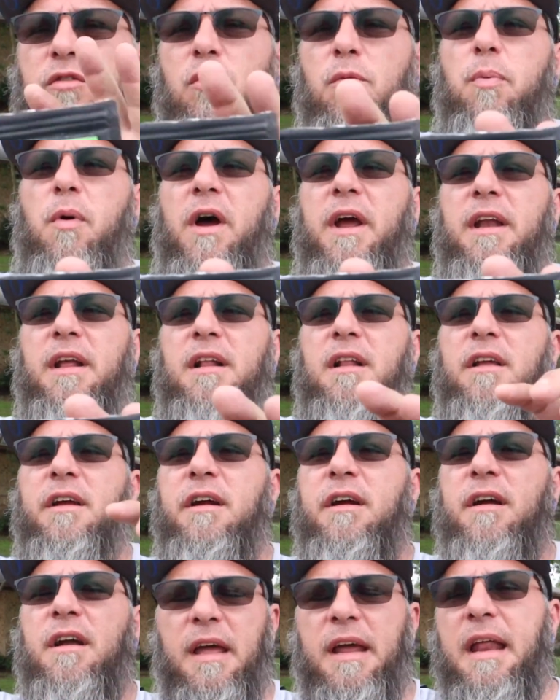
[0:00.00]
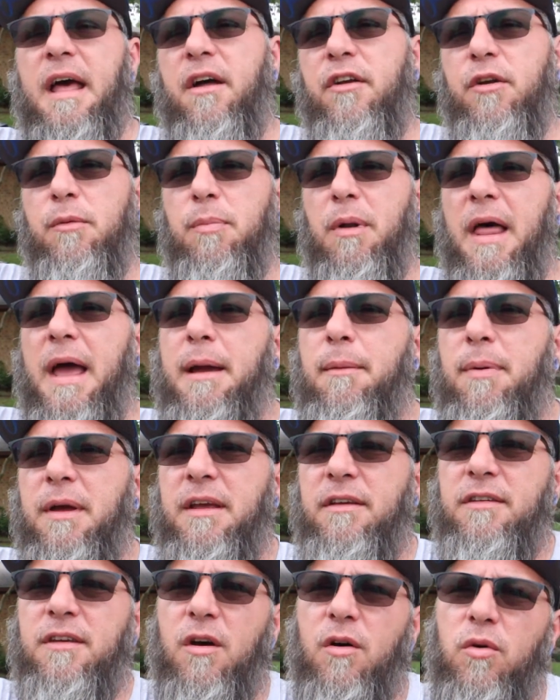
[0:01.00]
to a pint of clear. Lay down your black
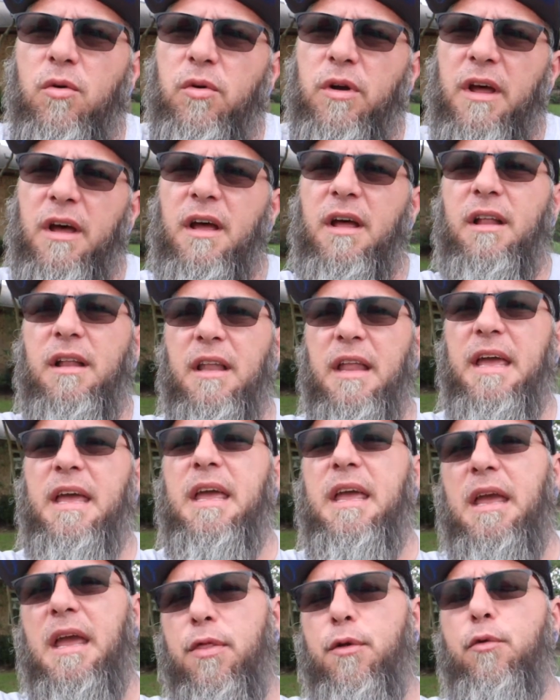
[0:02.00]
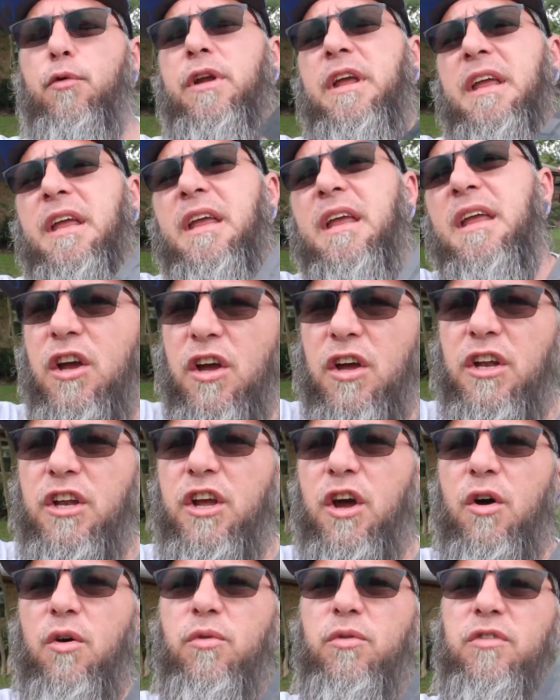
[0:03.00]
base coat. Lay 3 good
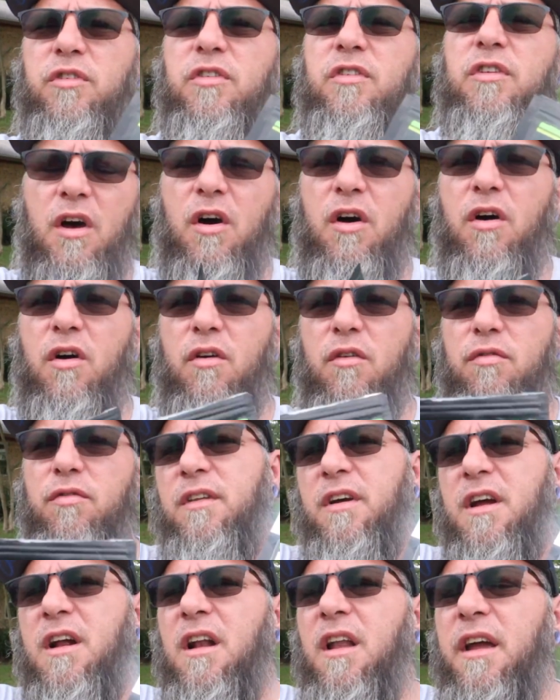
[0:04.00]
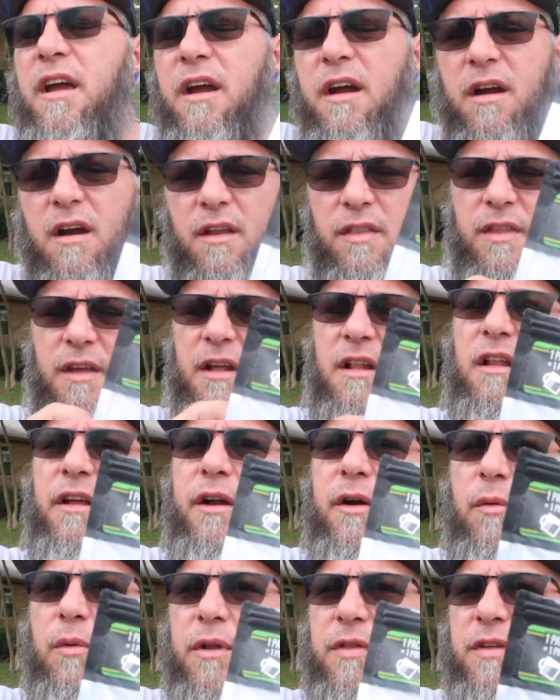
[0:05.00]
coats of the
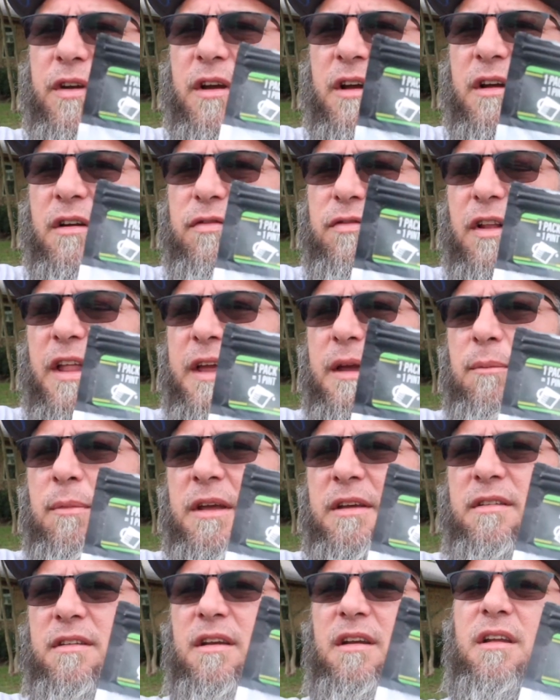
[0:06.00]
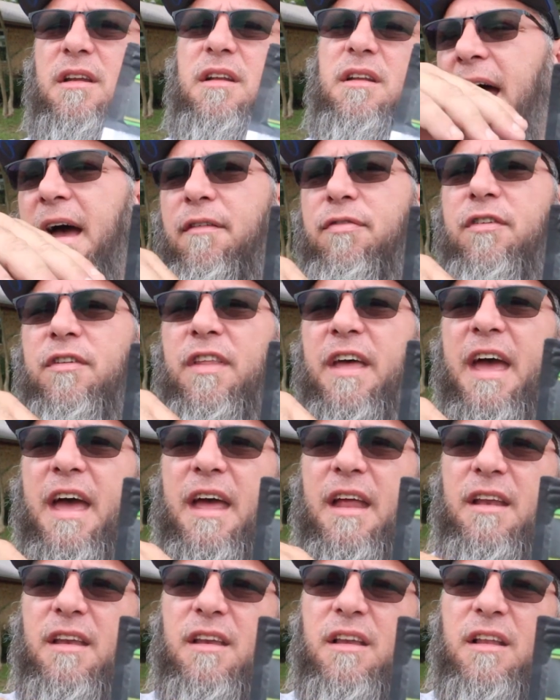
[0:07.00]
clear with the flake mixed in it. After
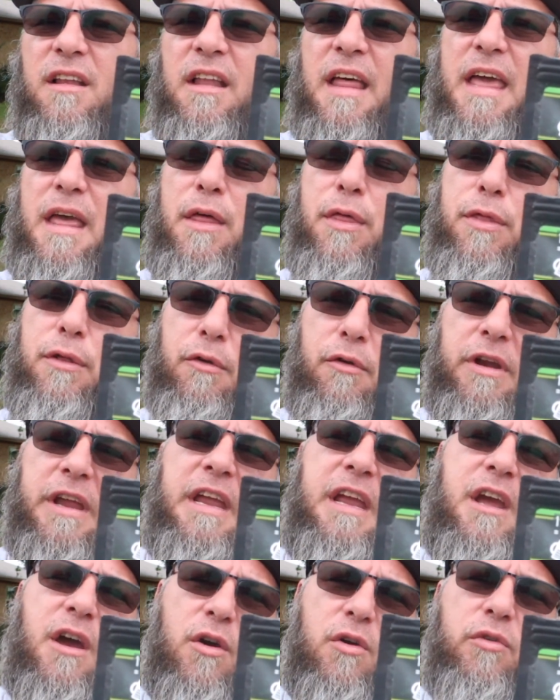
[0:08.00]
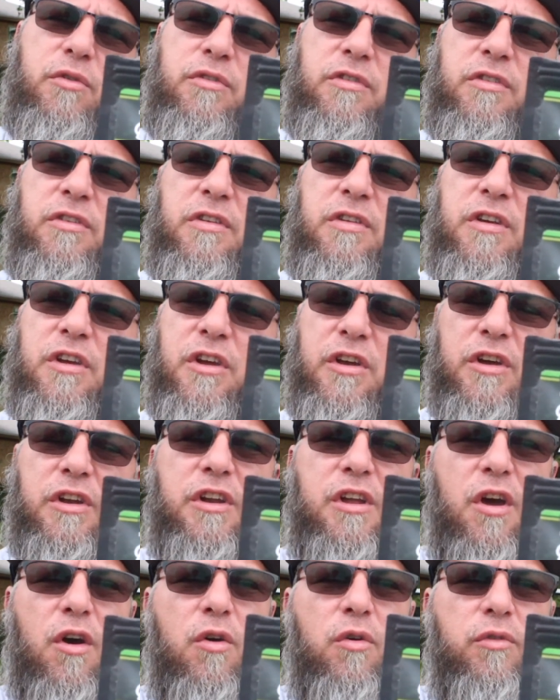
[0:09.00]
that, lay 3
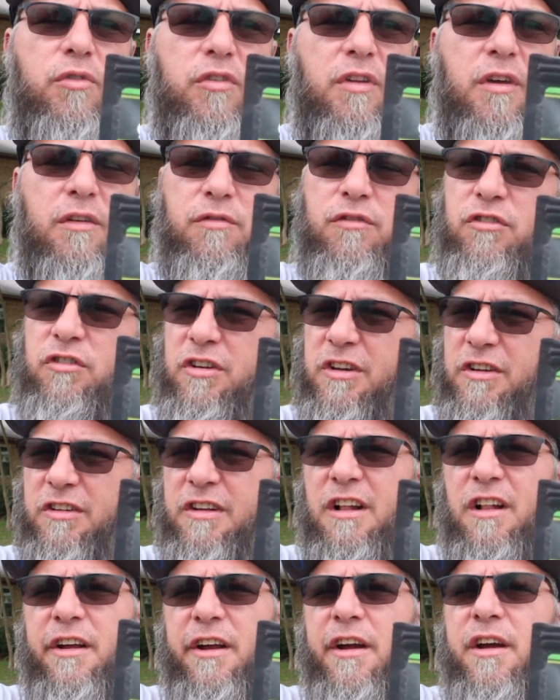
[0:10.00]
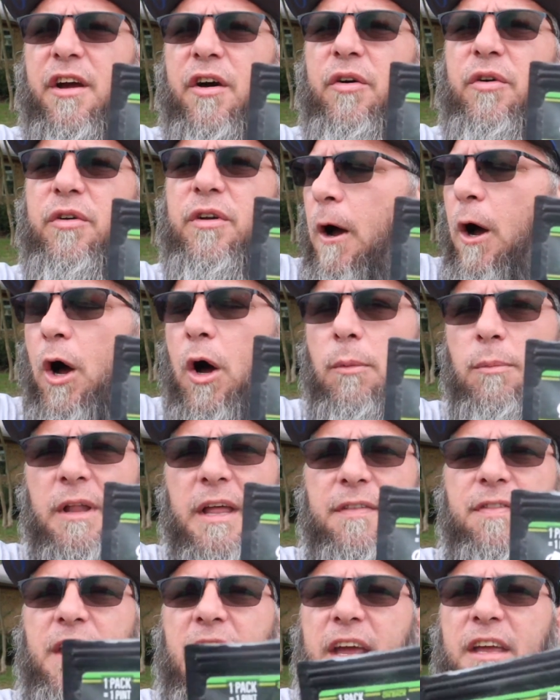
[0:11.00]
good coats of just clear coat.
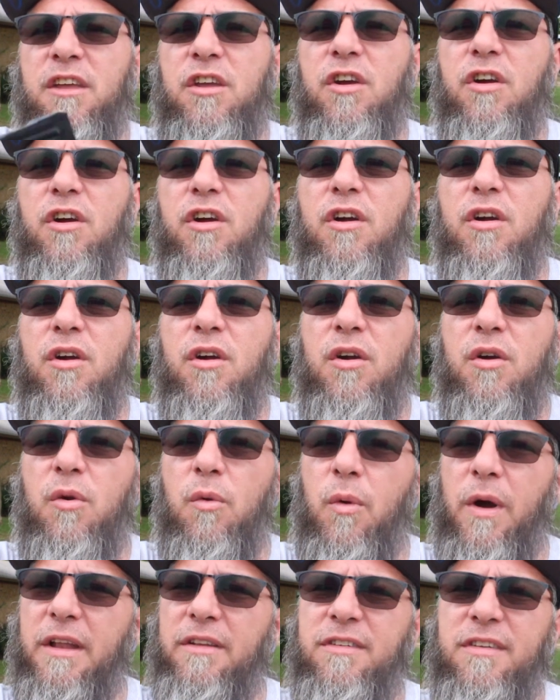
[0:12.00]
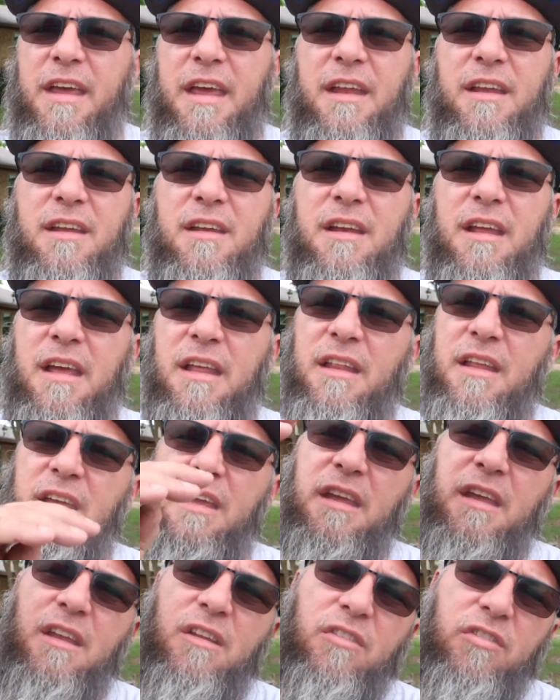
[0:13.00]
Let that cure, wet sand it, and
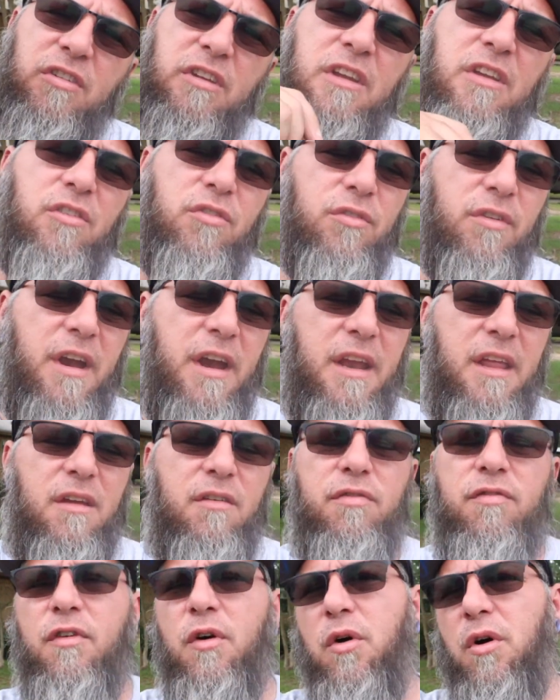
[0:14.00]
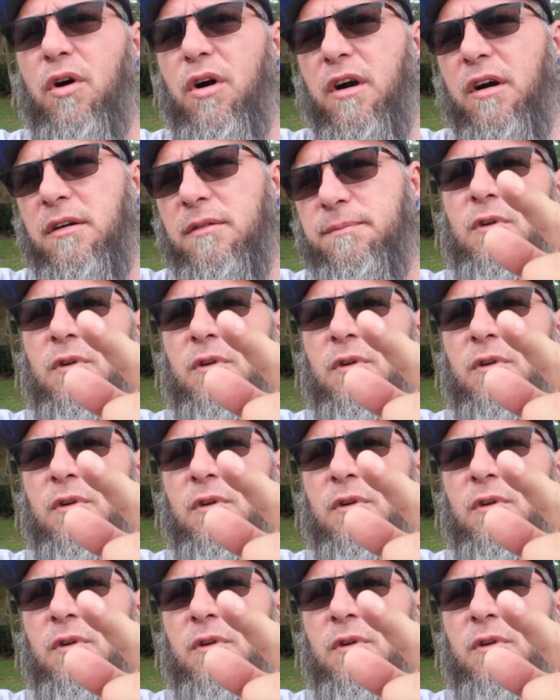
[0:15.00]
then she is ready for